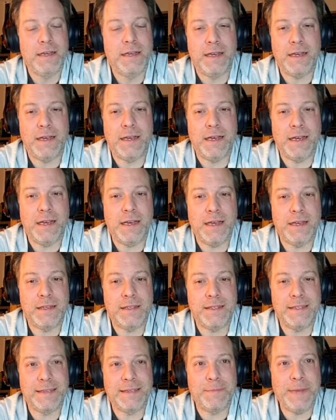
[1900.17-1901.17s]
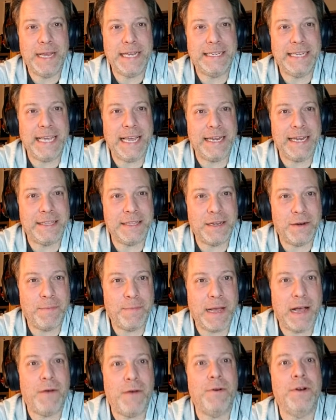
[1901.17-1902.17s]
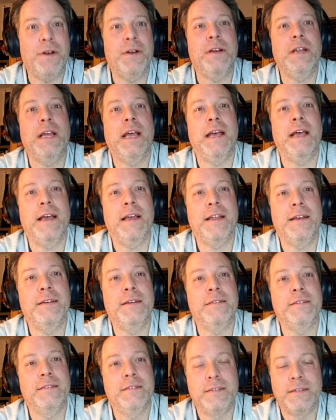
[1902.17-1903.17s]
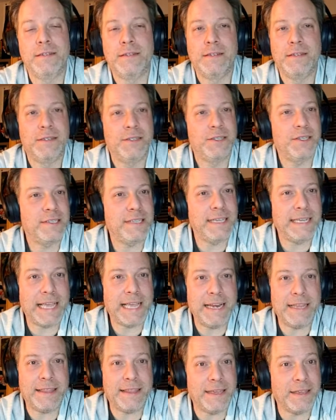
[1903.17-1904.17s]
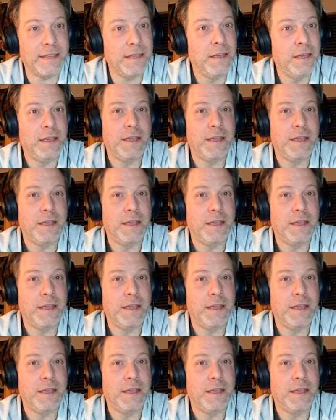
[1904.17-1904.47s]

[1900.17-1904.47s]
uh, Maintaining their power, and just like anything,